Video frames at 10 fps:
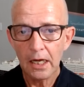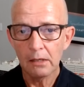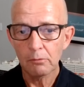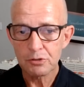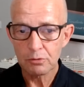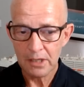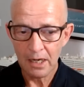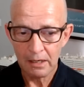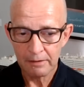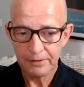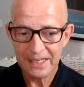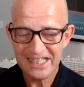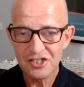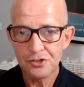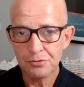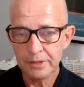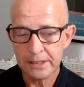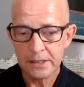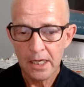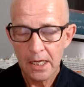which will dive into
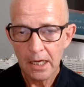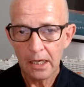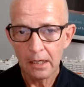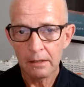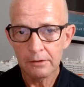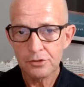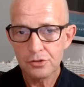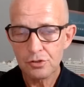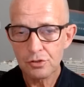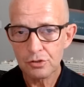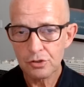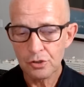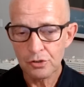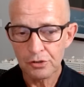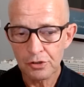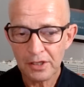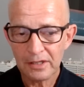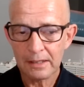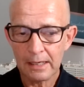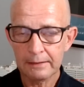it. The thing
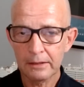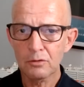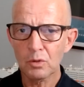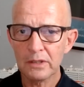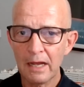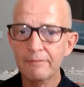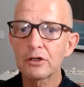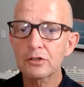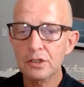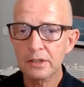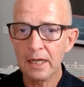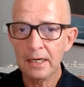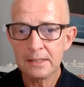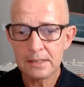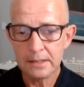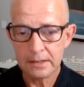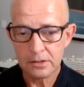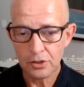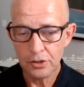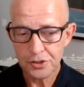that I don't know what, I haven't looked at the Iceland
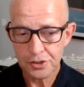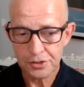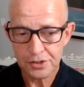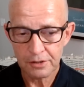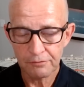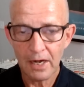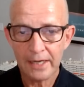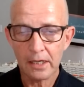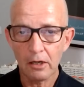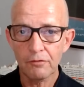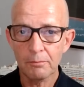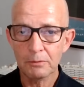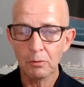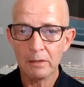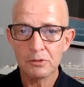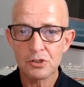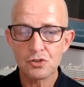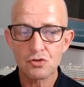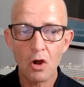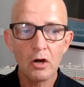excursions that Viking offer, but what I would
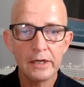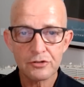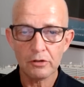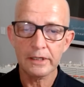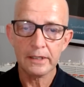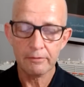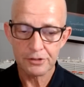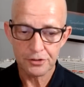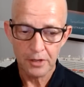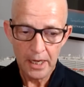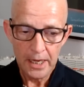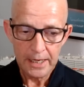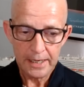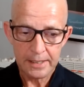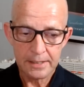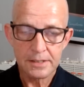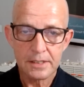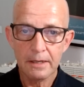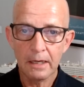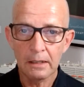strongly encourage you is
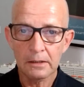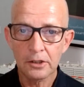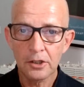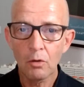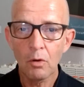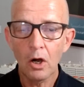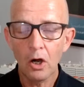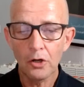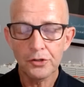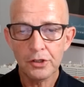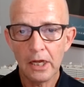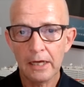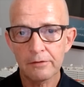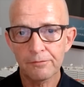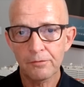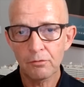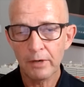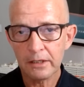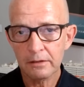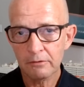go on out of
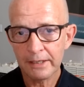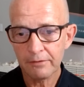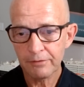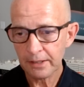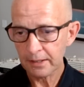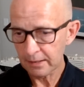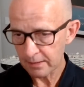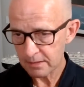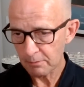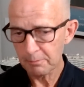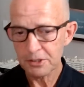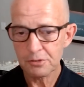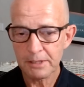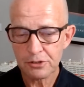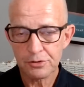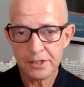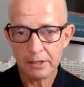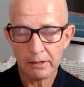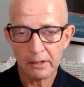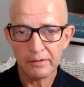Reykjavik, and I think someone mentioned make sure you stay in
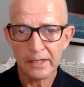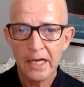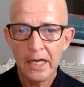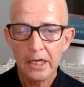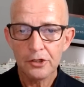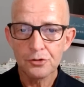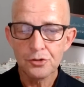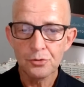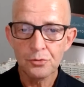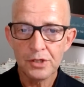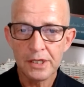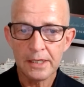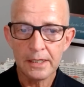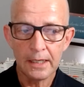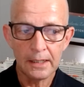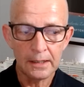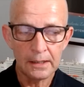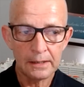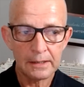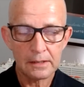Reykjavik. You do the
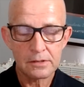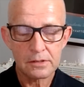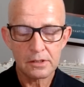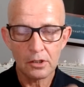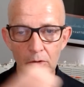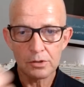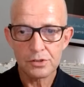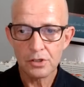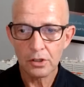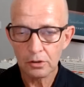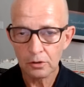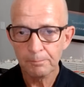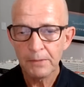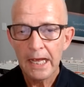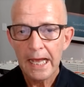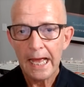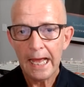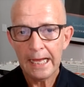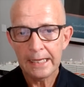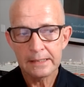I think it's the Golden Circle,
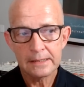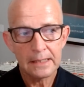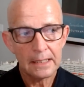and